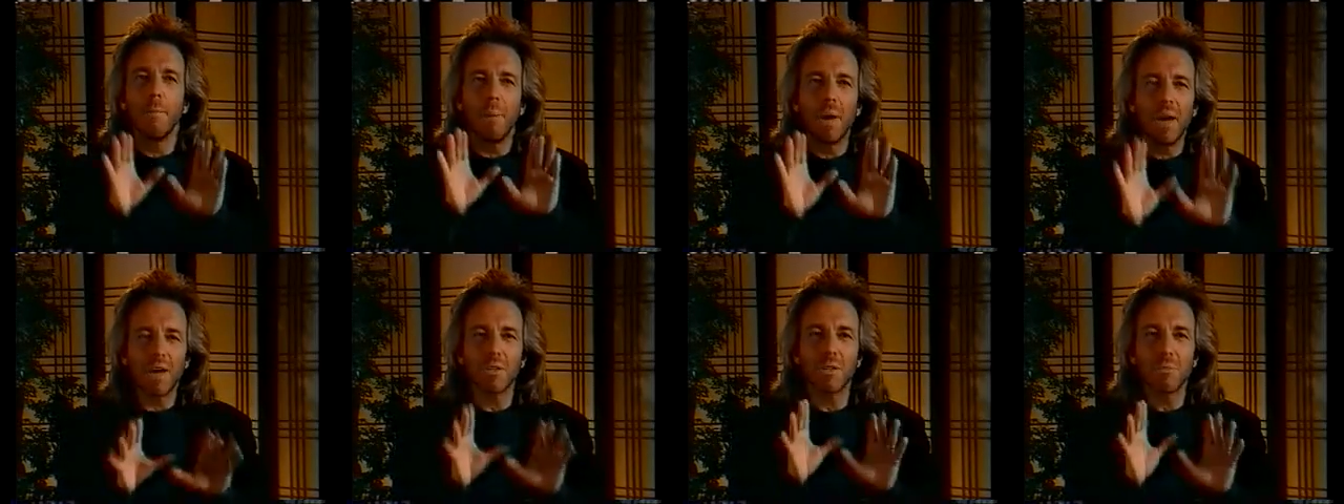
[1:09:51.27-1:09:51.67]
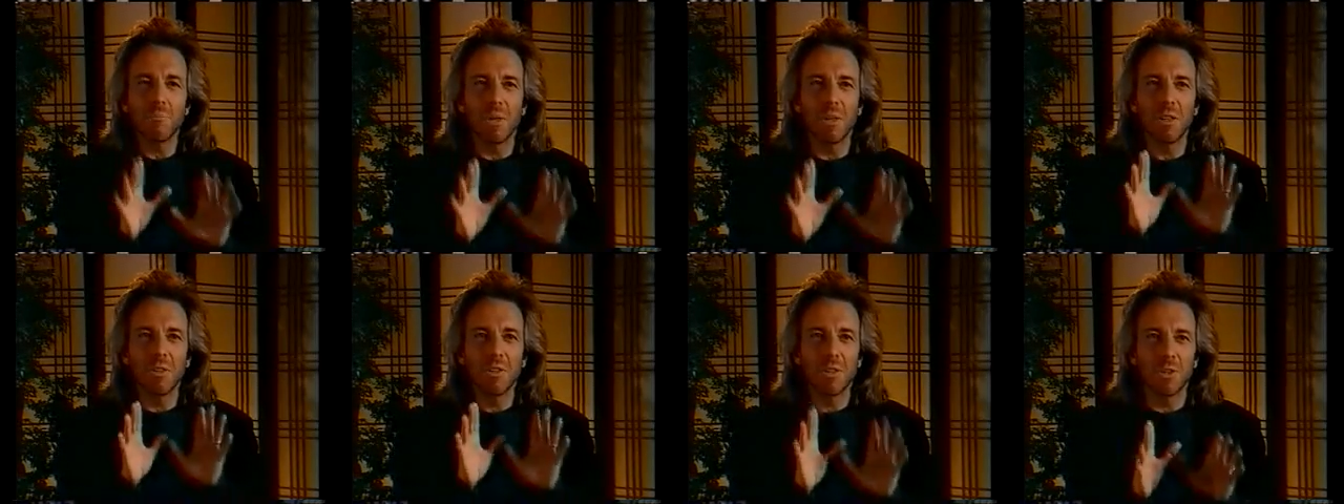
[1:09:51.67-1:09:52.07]

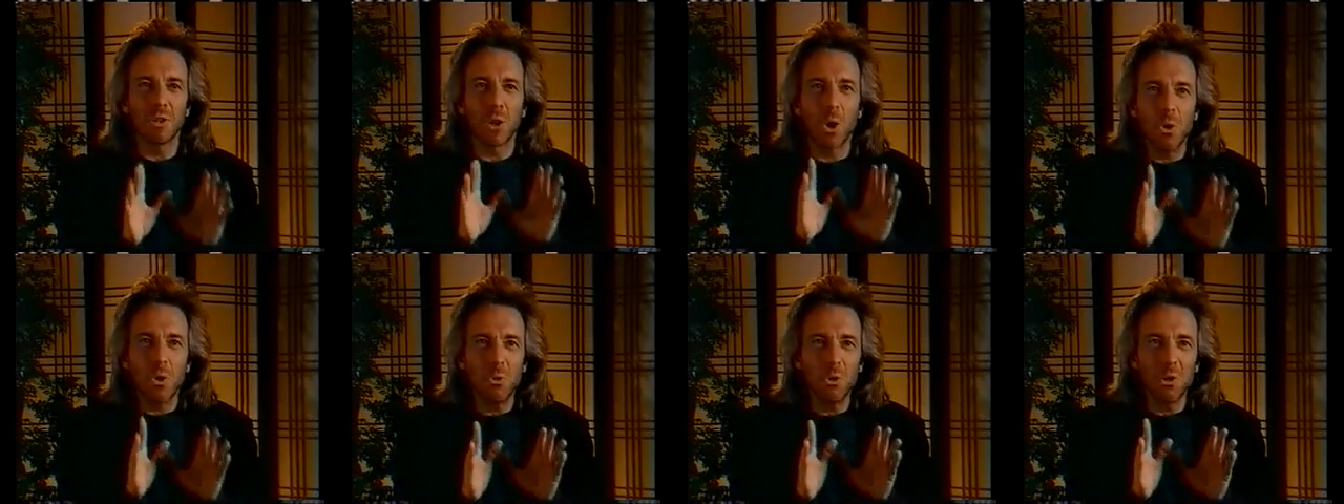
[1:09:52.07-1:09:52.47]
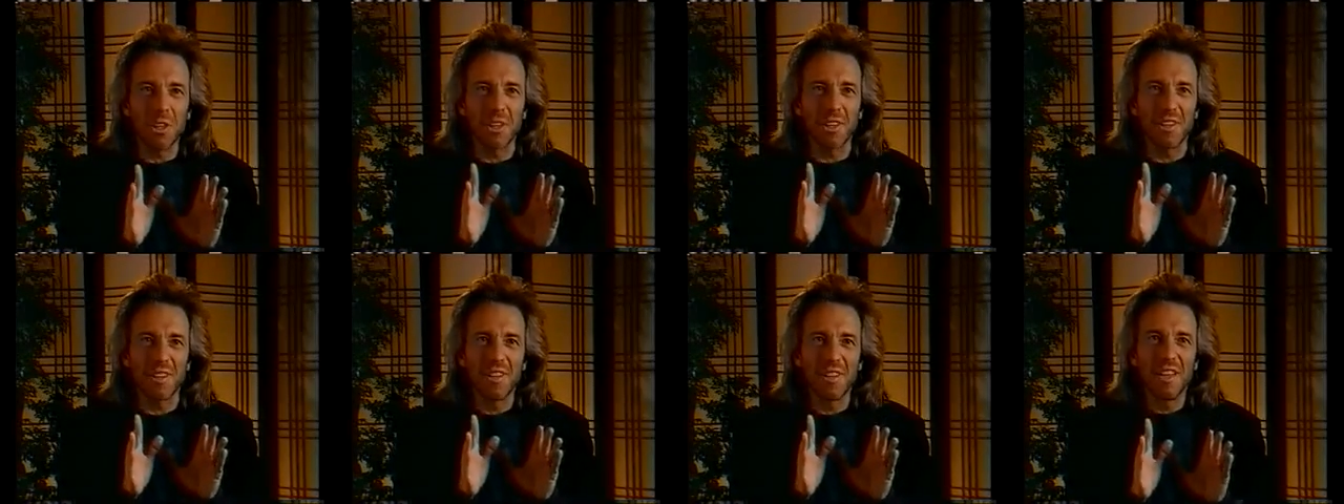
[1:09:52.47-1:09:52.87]
possibilities
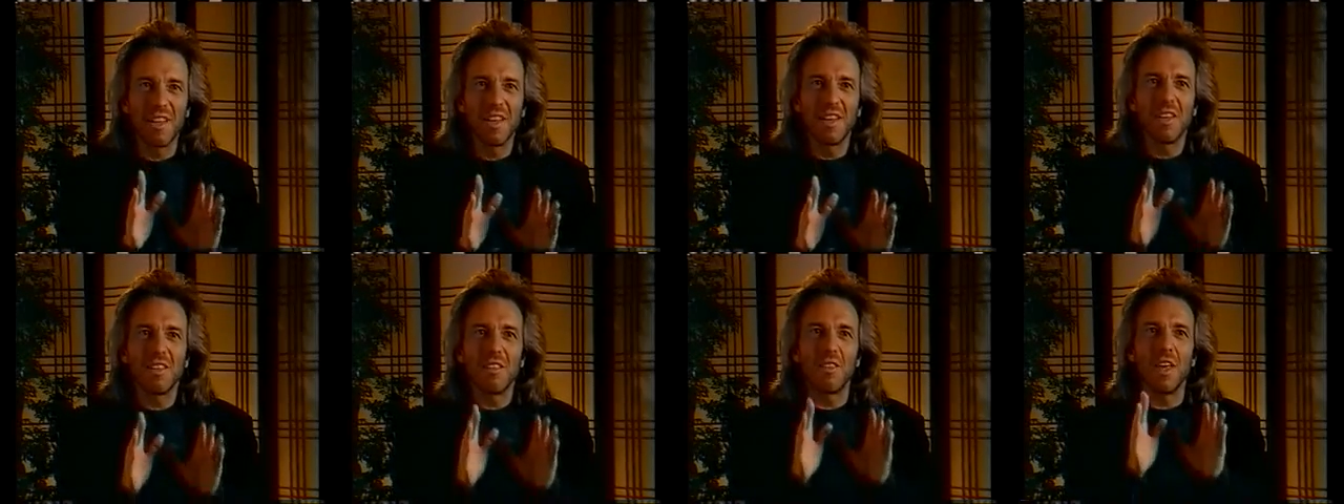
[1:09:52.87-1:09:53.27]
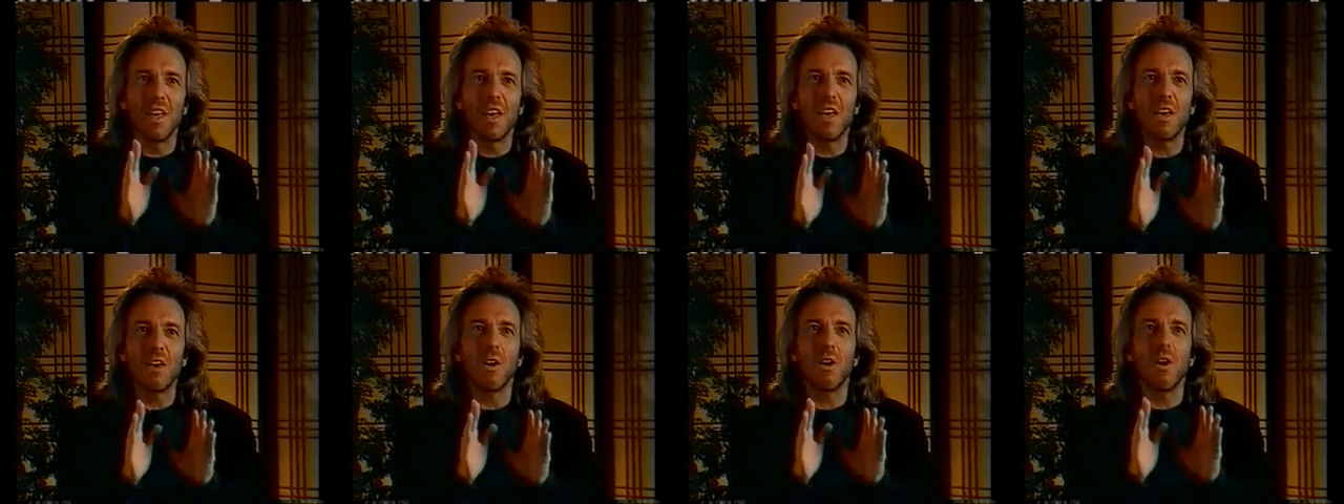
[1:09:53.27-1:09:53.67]
only.
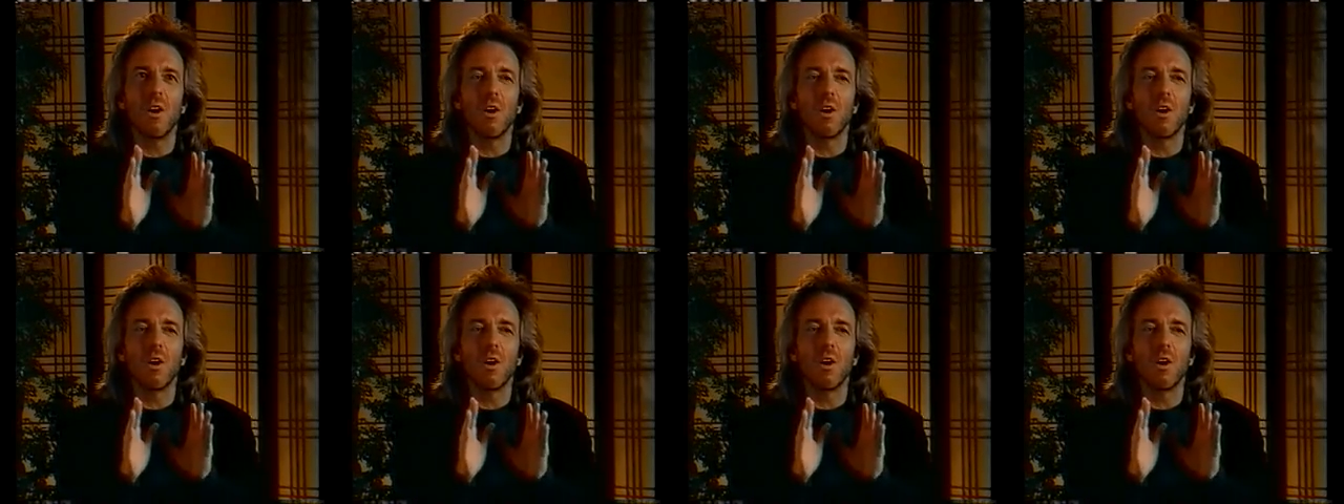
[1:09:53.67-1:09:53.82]
They